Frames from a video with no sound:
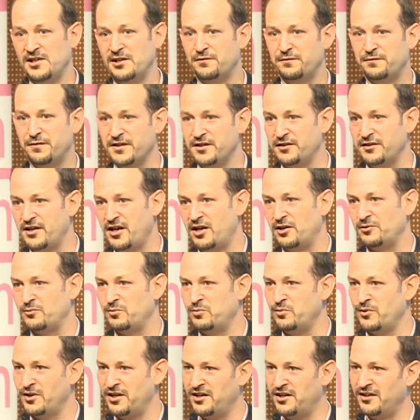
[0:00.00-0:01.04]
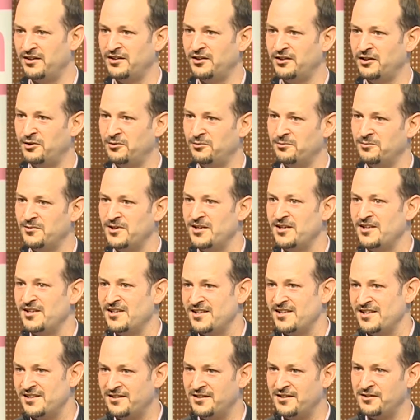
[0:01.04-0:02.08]
figure out where,
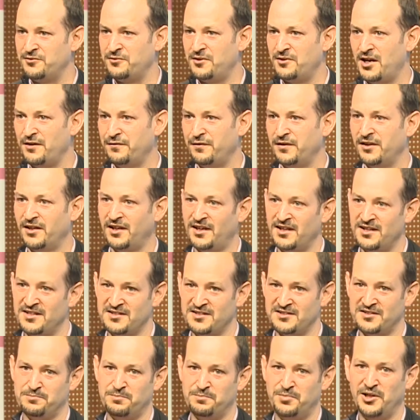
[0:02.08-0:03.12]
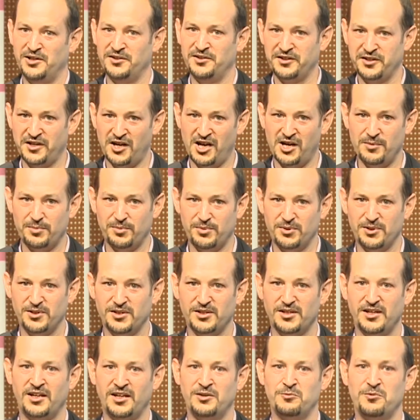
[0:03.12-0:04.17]
the traffic is building up
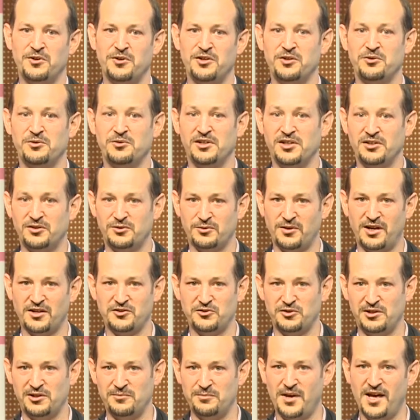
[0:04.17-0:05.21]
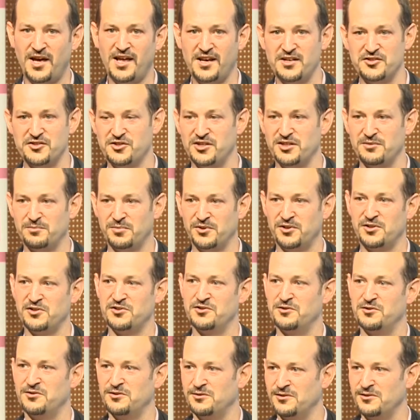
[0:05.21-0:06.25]
and where you need to actually manage it because
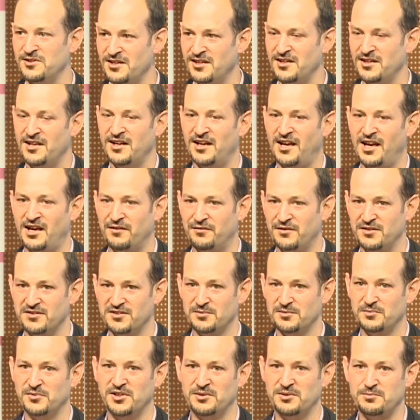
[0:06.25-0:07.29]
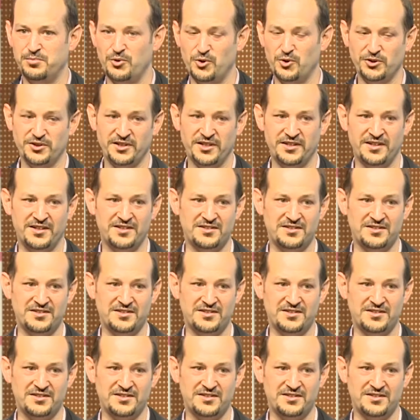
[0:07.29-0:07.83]
you're having somebody important in the